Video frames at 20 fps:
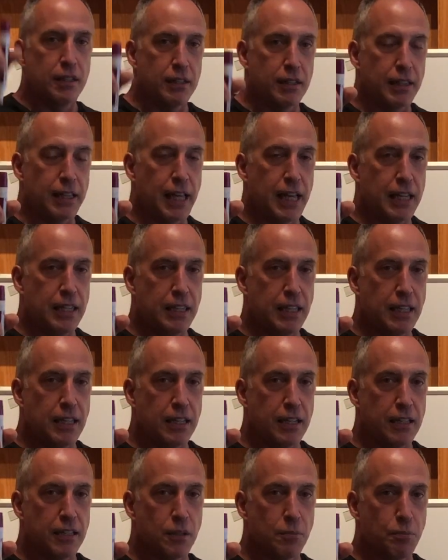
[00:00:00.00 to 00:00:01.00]
Lay
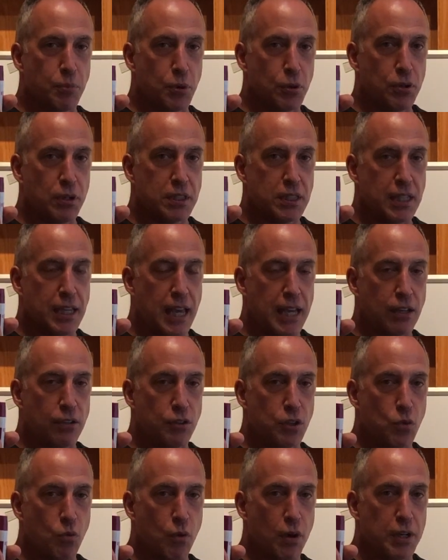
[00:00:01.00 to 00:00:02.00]
the burr at the angle
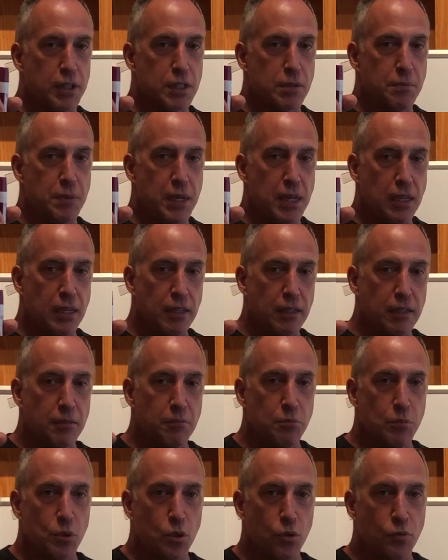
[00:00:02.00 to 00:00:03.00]
you want it to be,
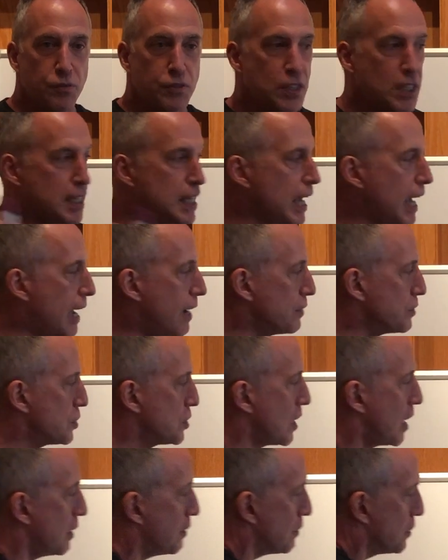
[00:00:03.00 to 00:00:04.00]
move to the
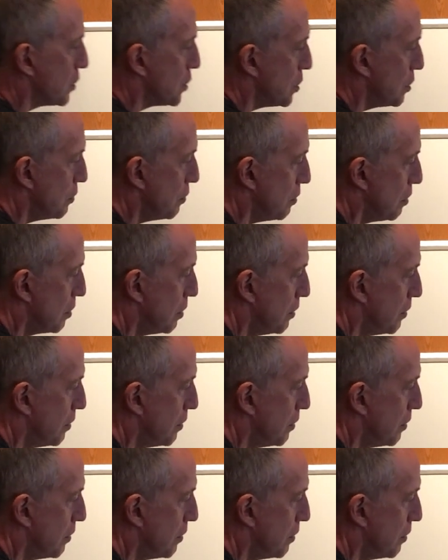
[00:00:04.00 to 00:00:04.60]
outside of the tooth,